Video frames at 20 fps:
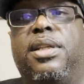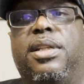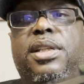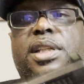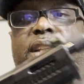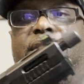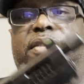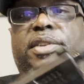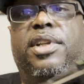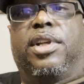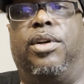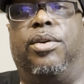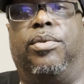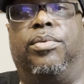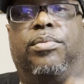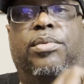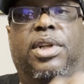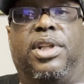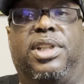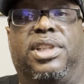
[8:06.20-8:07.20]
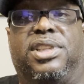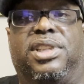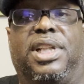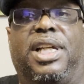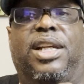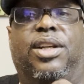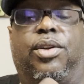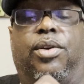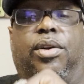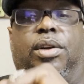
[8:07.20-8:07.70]
If you don't run the
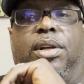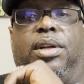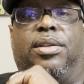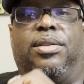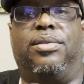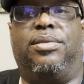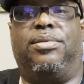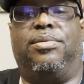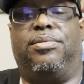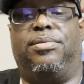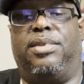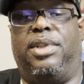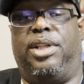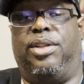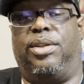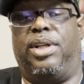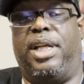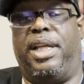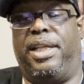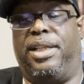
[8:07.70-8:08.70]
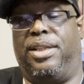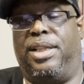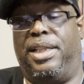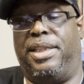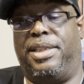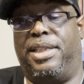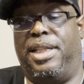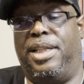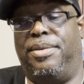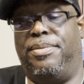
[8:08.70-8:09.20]
slide hard, it'll hang
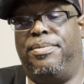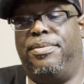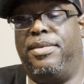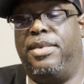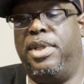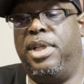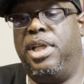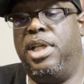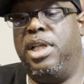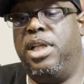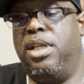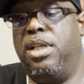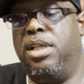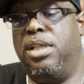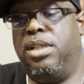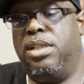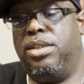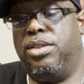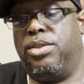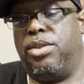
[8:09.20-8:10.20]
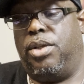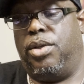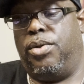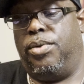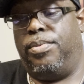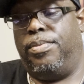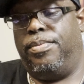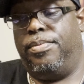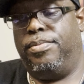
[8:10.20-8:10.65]
like that. So